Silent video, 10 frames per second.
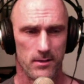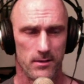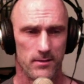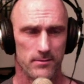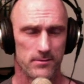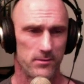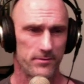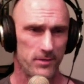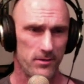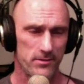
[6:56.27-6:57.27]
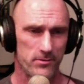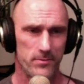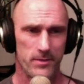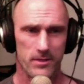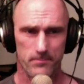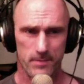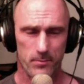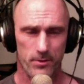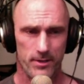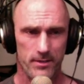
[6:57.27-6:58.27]
And so if start is going to be the
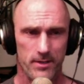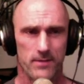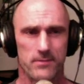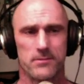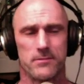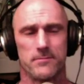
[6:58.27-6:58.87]
midpoint index,